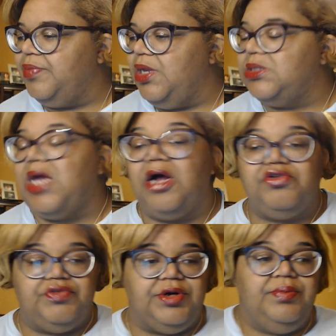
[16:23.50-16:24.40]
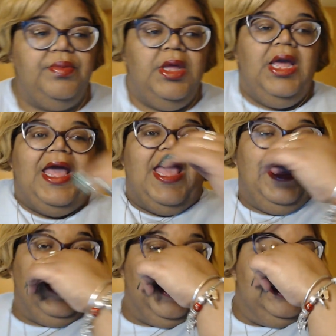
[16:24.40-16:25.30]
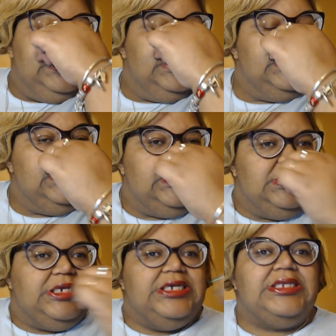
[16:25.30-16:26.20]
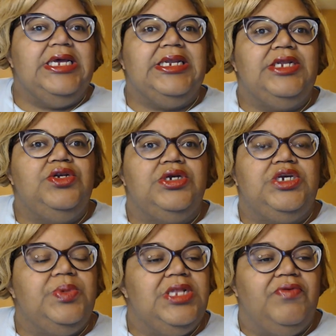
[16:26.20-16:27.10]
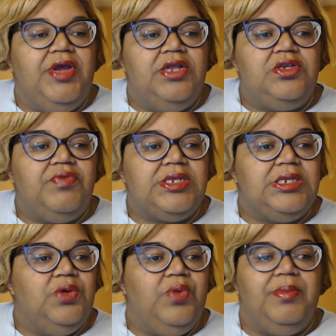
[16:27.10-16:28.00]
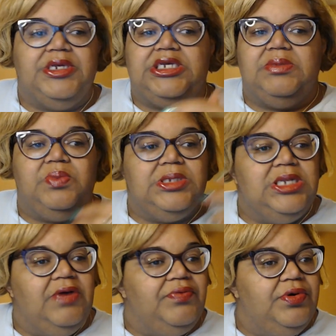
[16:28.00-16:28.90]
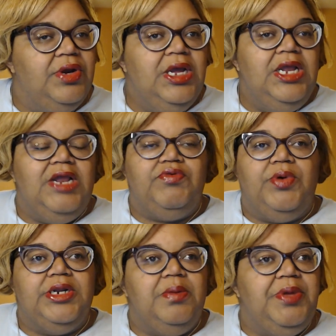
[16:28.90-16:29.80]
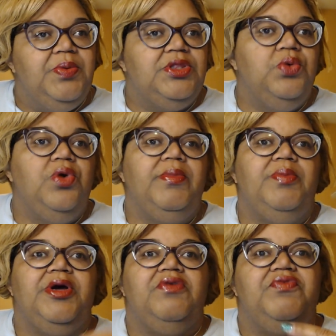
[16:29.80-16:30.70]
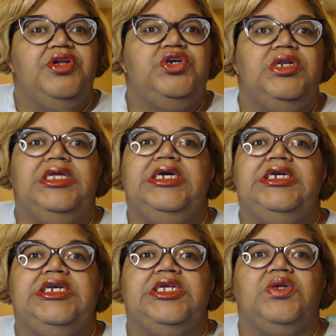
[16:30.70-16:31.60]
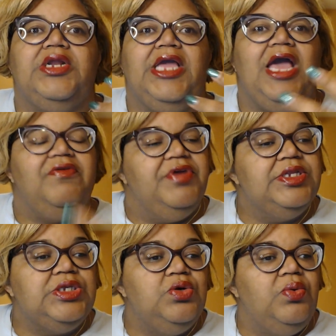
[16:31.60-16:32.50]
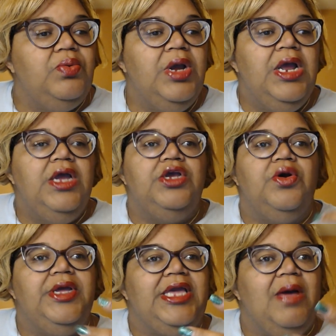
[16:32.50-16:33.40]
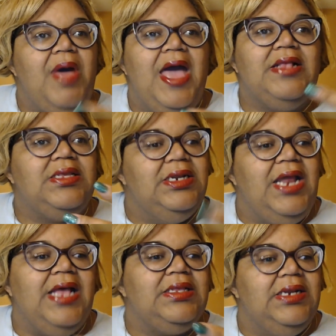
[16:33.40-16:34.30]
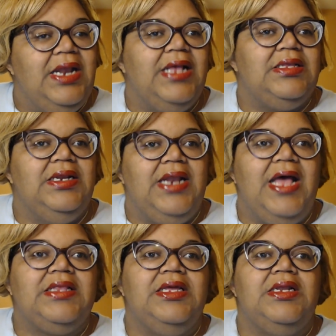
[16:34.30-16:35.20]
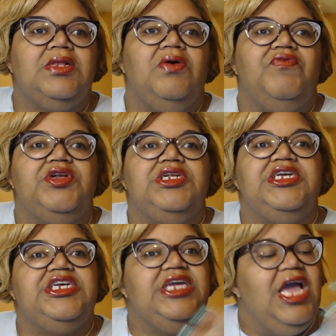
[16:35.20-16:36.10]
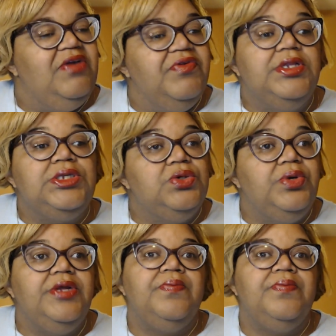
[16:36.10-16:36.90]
Sandra. And she said that, you know, she was never interested in women. She was never wanted to be with a woman, but eventually she sort of gave into, you know, he kept asking and asking and asking and asking. And so eventually she gave into it.